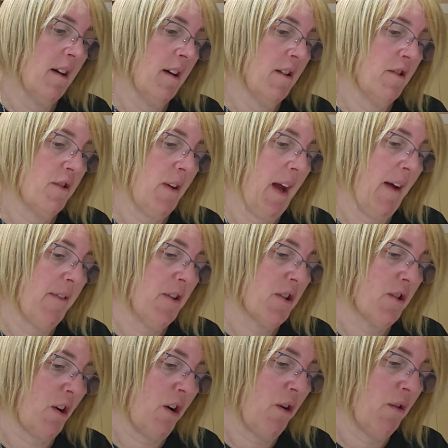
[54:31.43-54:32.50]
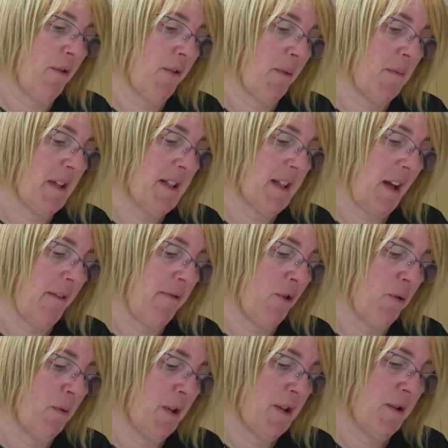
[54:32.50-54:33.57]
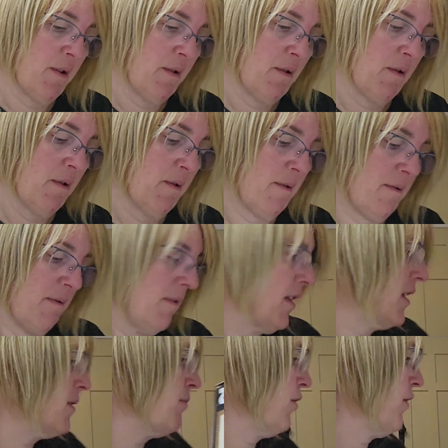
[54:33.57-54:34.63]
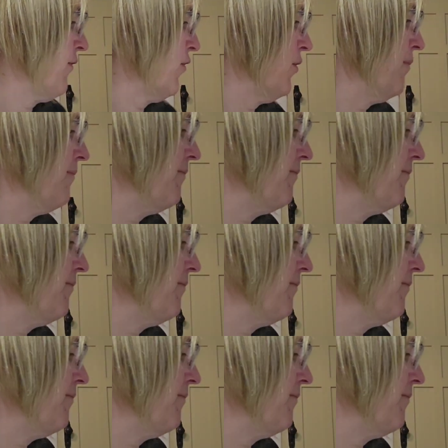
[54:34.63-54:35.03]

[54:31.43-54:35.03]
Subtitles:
To Have and to Hold From This Day Forward. It's beautiful.